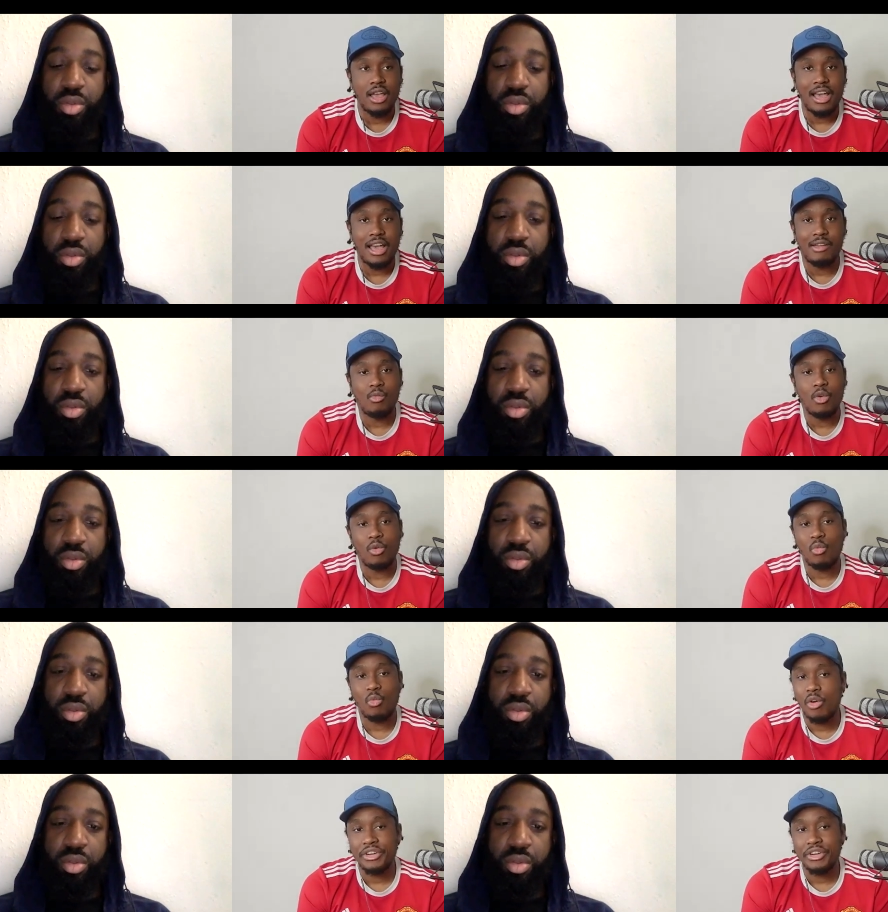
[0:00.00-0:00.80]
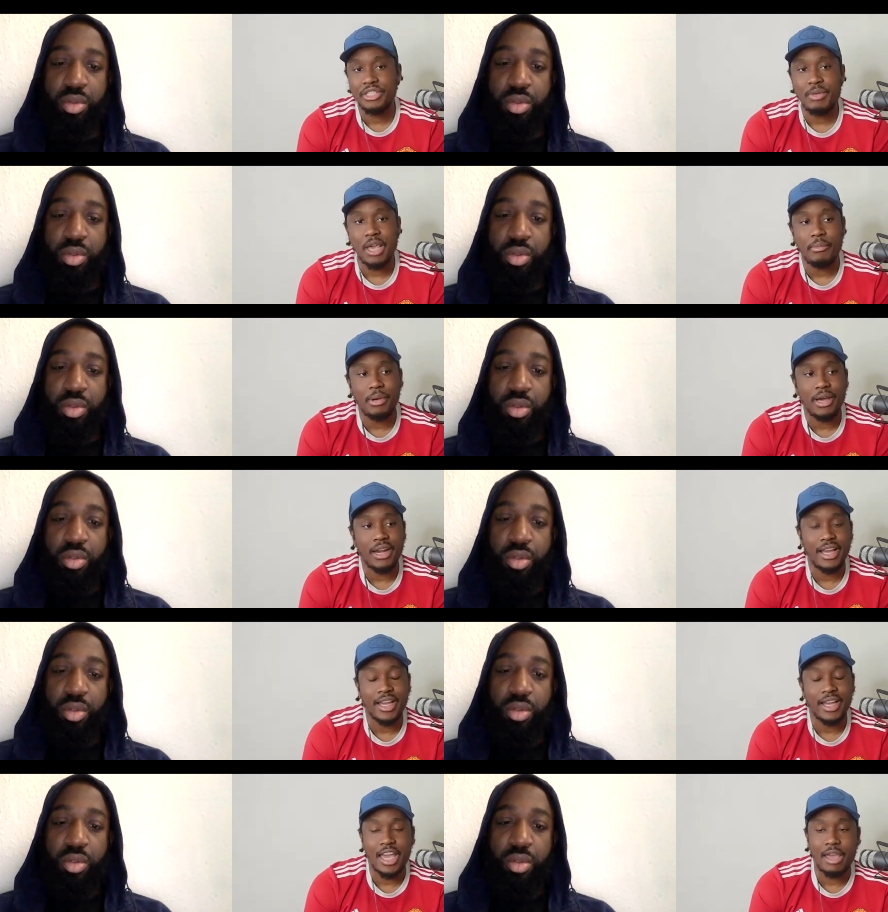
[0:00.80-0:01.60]
Speaker 1: And what worries me about
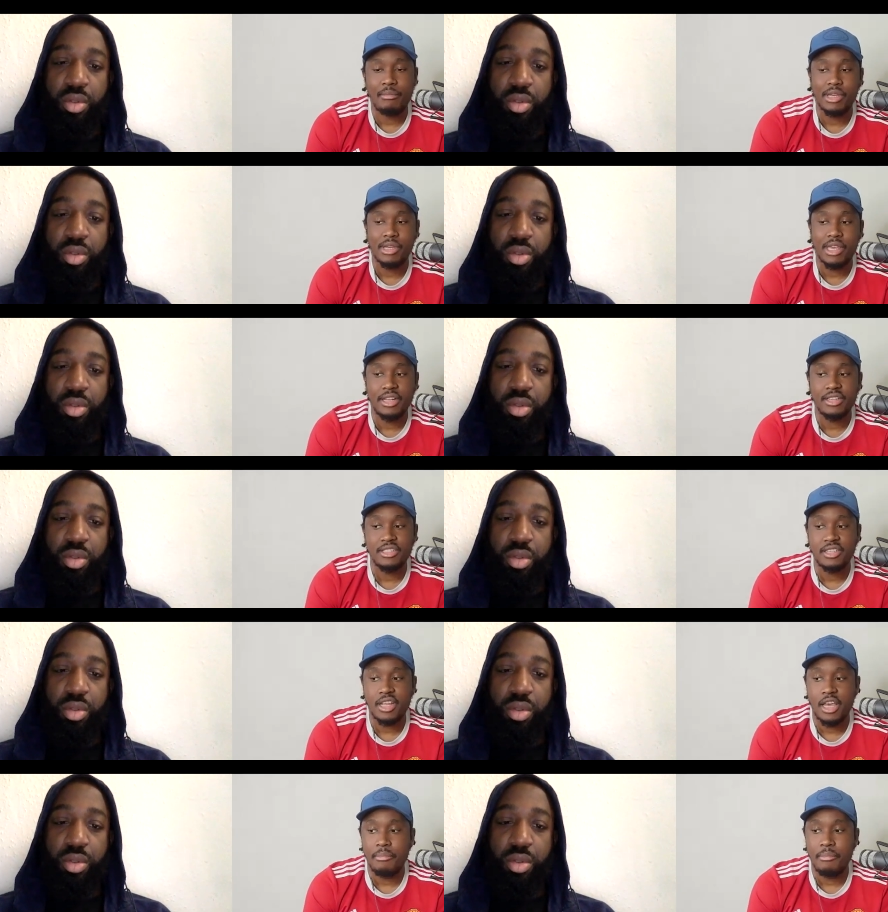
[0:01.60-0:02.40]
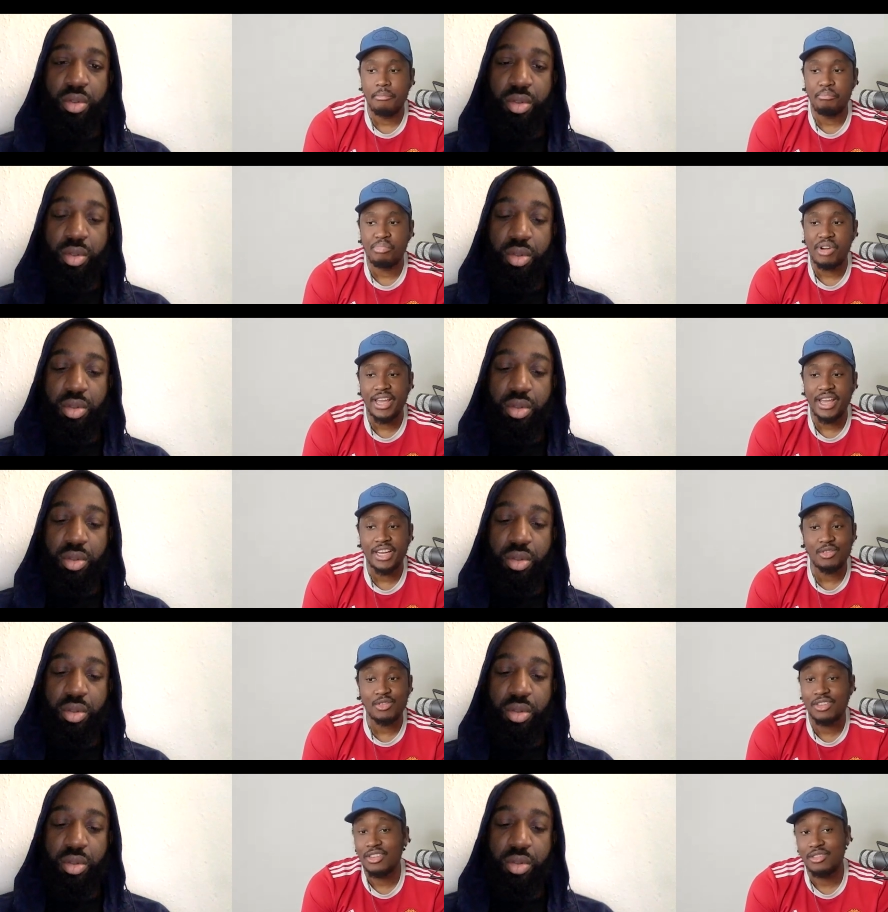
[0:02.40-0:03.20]
that game against um, Brighton
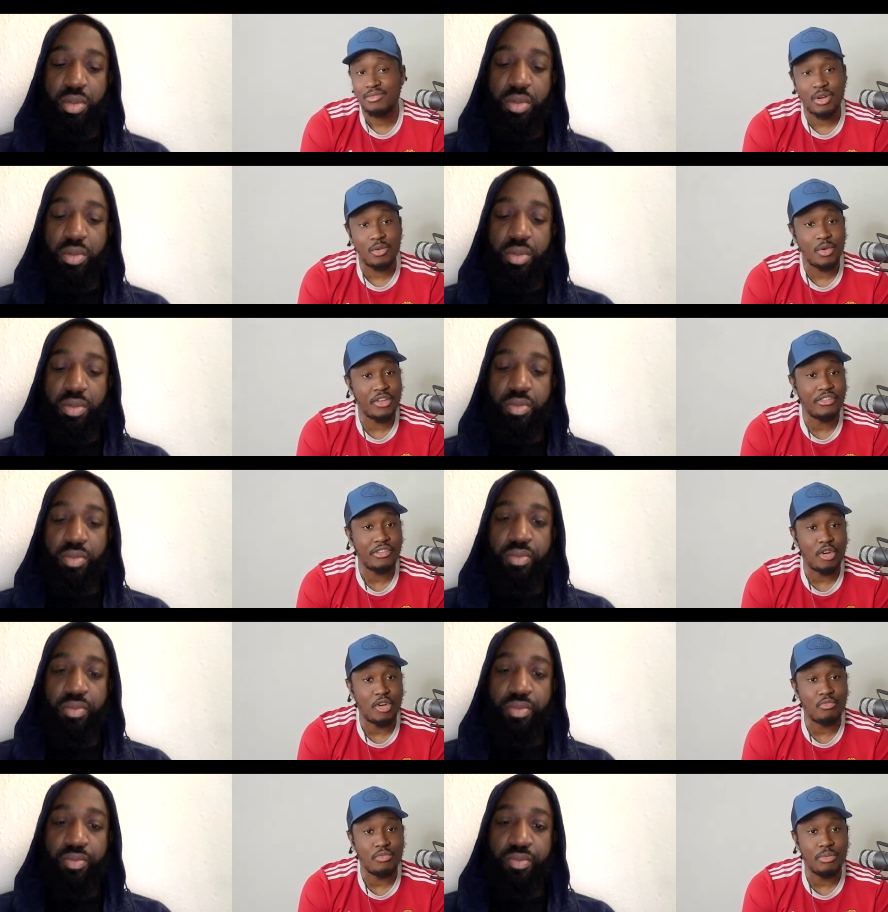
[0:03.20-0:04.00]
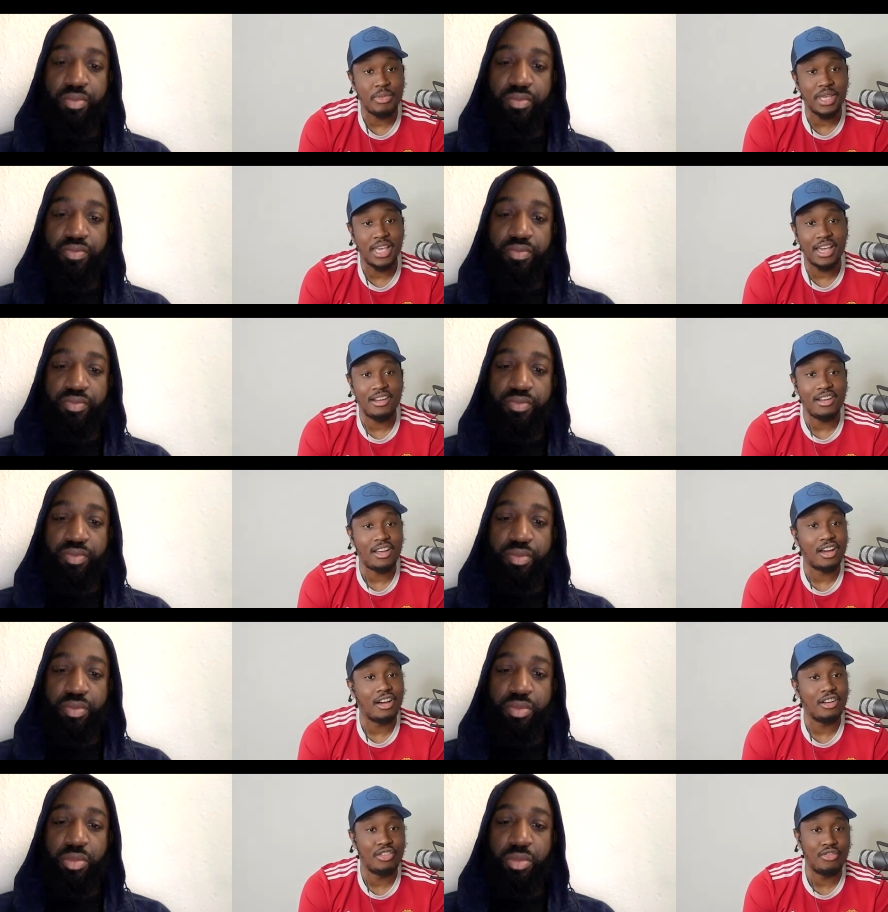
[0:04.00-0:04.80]
is well, because we're away from home, we've been getting
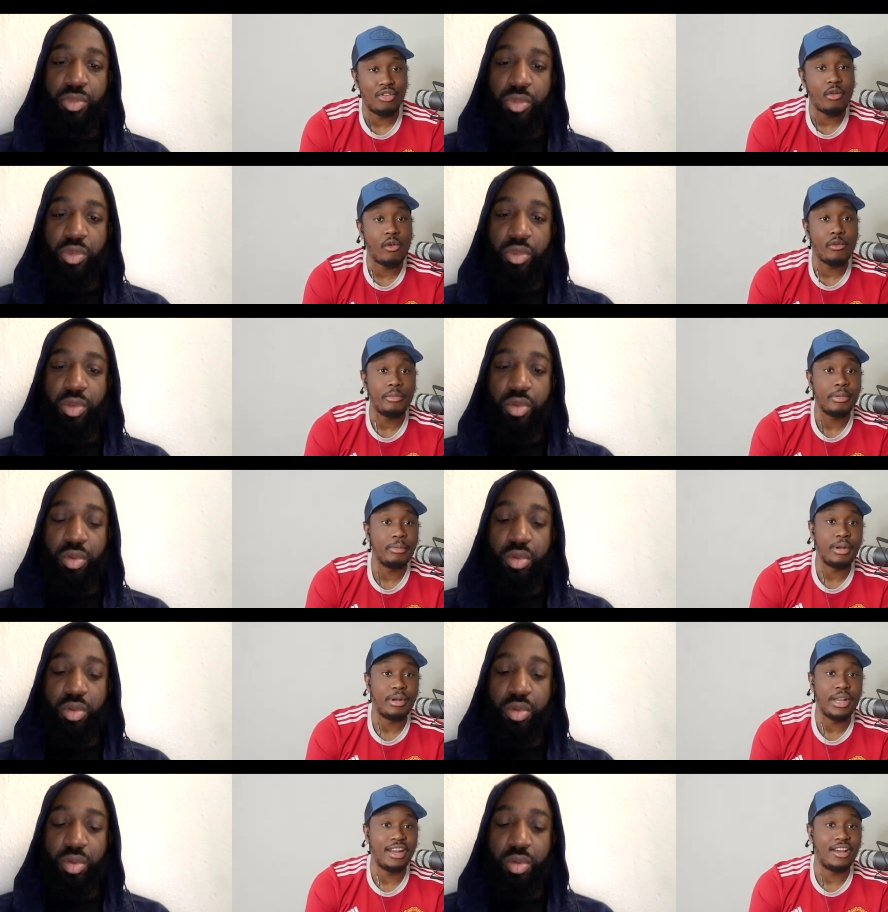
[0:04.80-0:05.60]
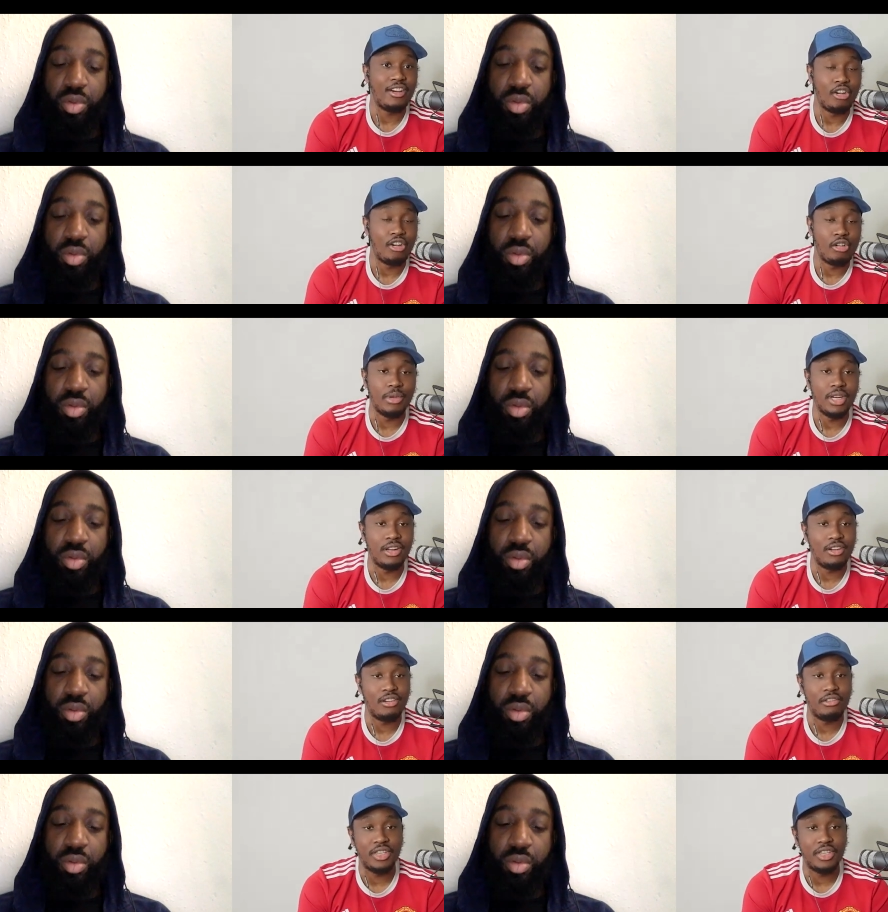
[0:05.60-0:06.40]
luck of the draw. We've been playing at home in a
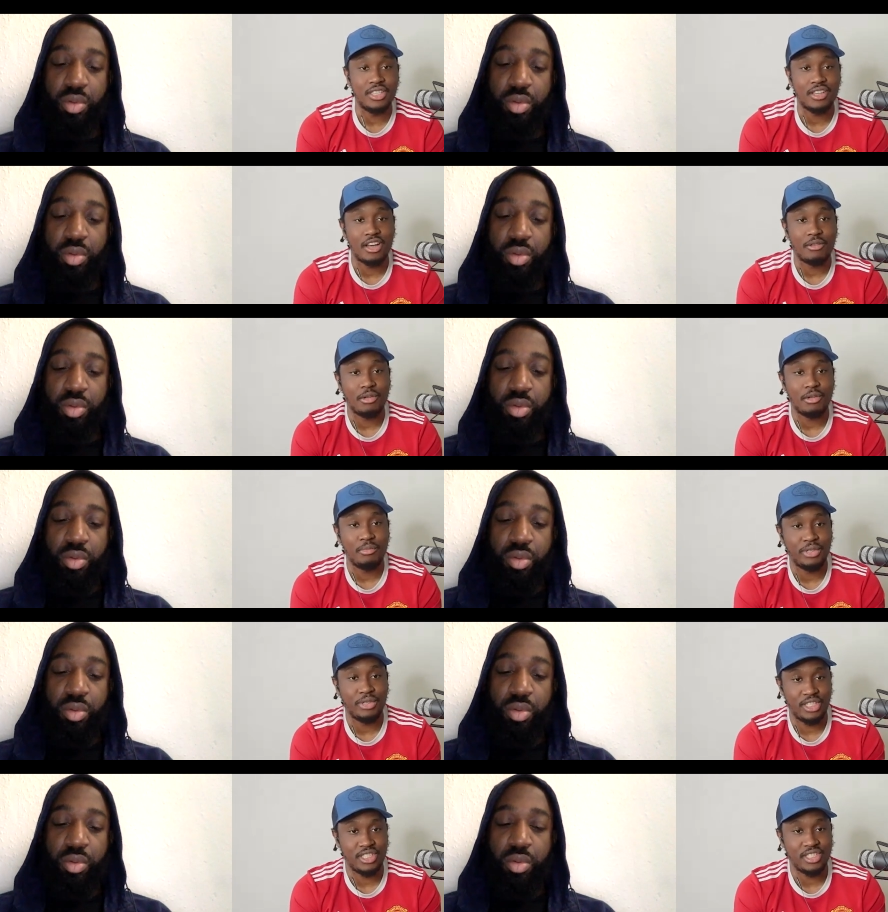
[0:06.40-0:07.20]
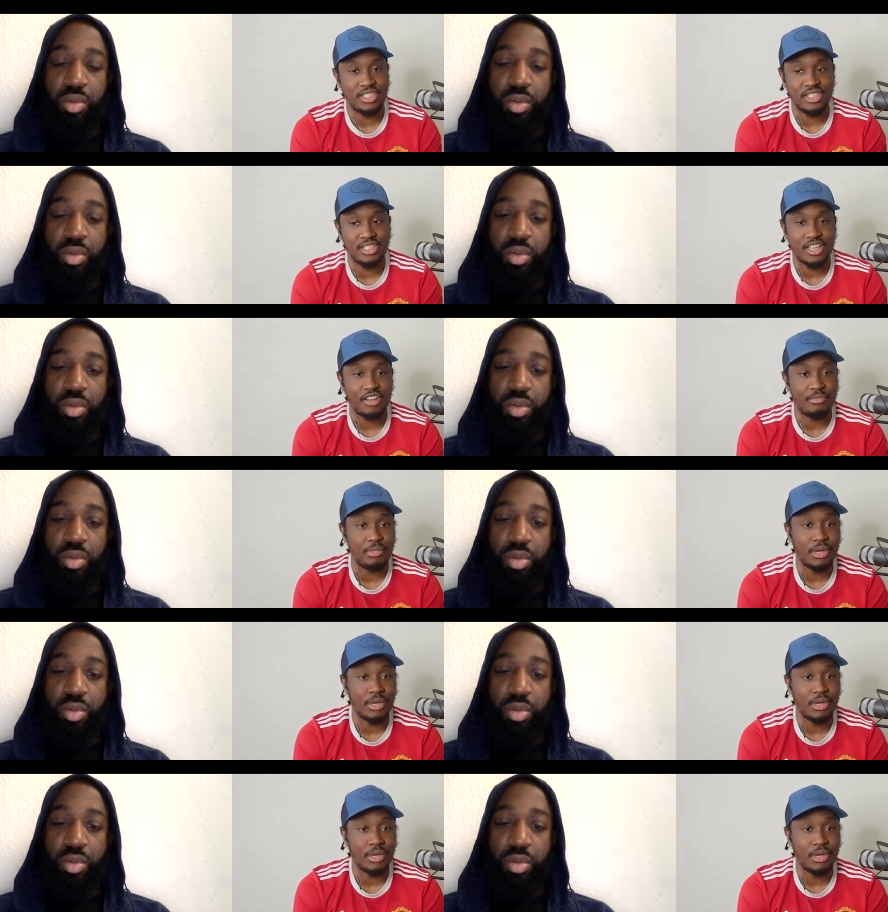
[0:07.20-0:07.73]
lot of these cup competitions and stuff.